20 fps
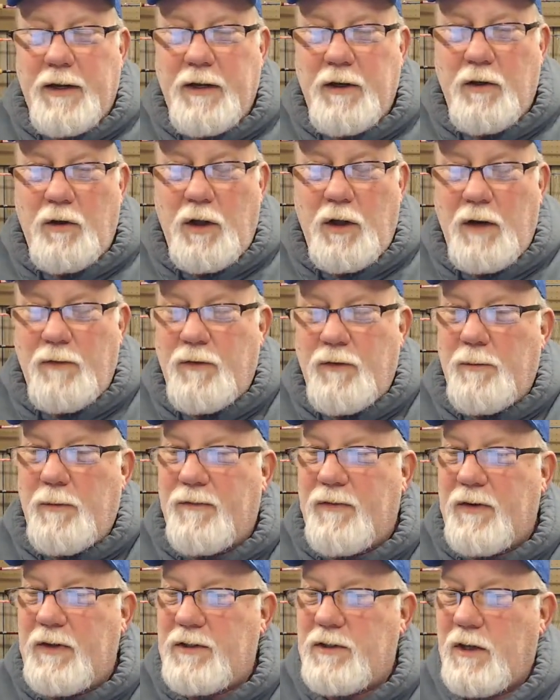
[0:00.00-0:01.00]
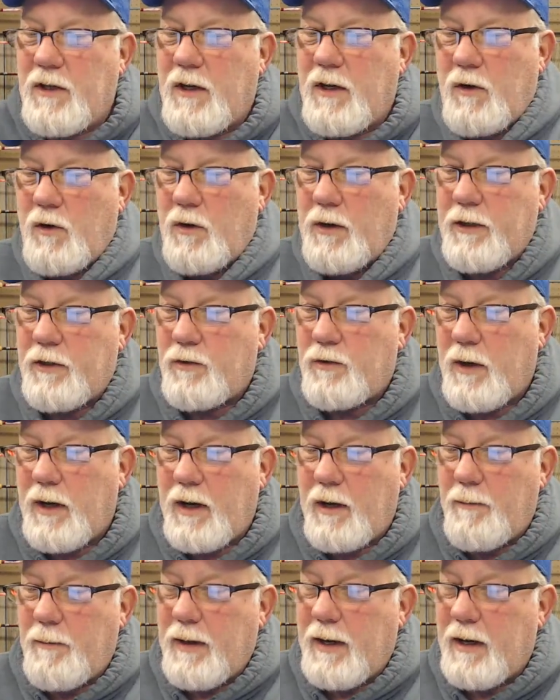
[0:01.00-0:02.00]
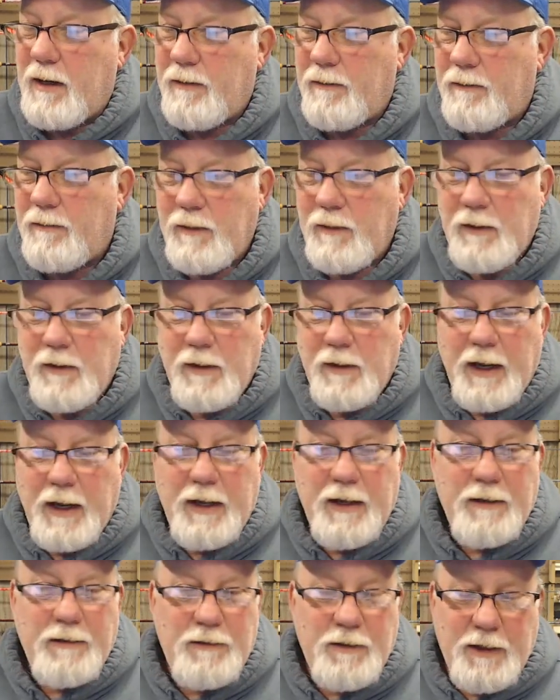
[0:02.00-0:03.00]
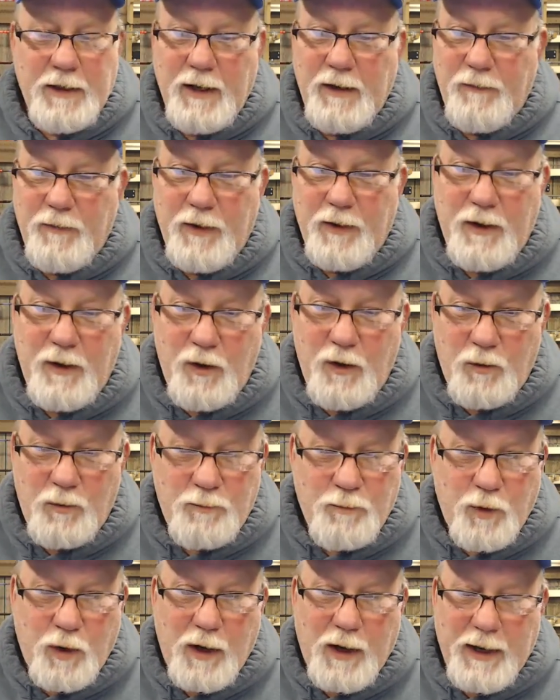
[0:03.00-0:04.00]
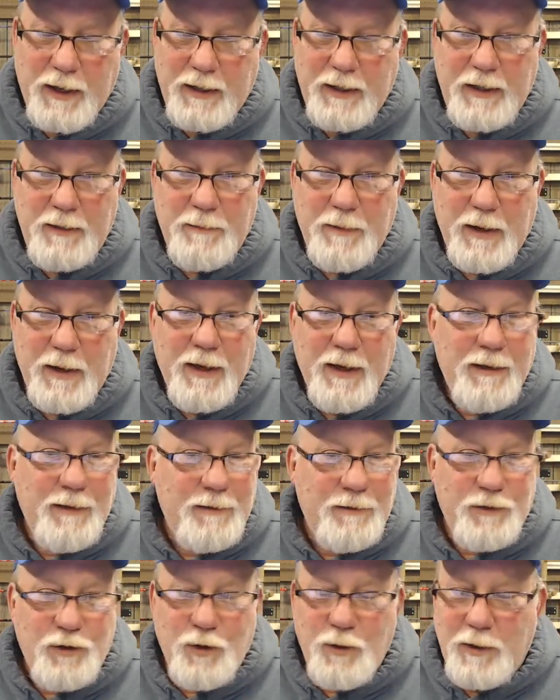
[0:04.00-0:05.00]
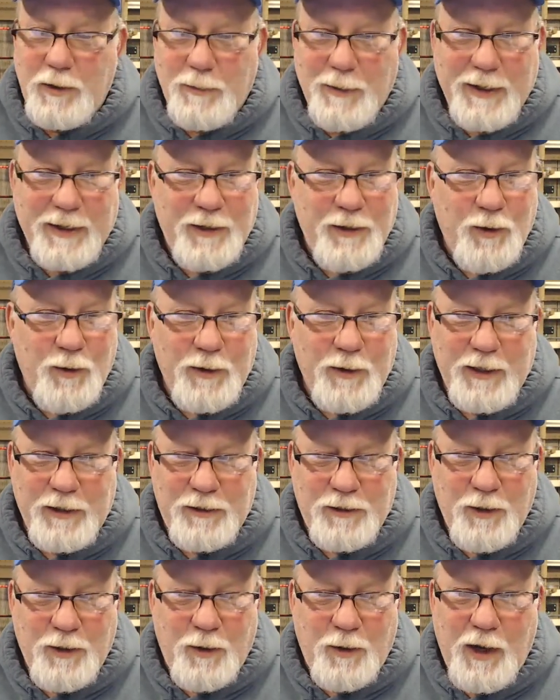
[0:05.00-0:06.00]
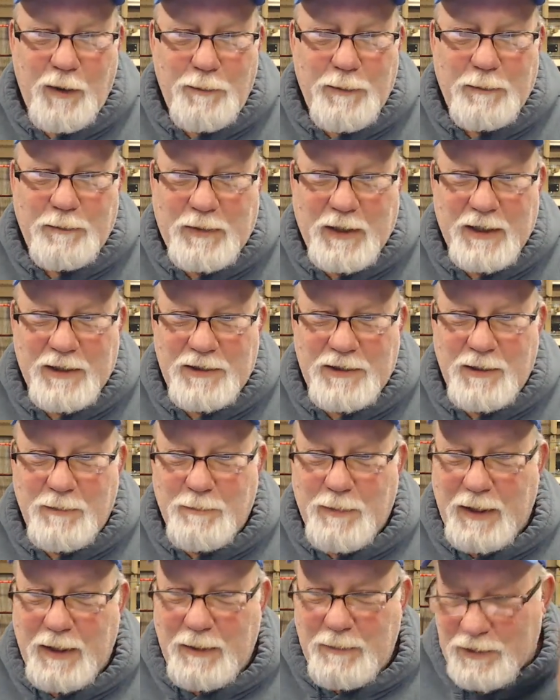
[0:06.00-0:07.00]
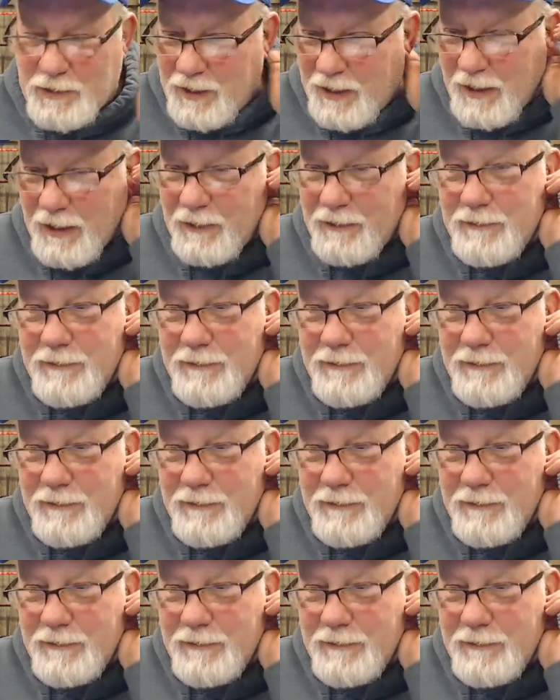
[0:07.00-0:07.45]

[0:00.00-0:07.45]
He'll love them if he's not already tried them out. Hey, you never know, Brian. You and he might get to go help him test them babies out.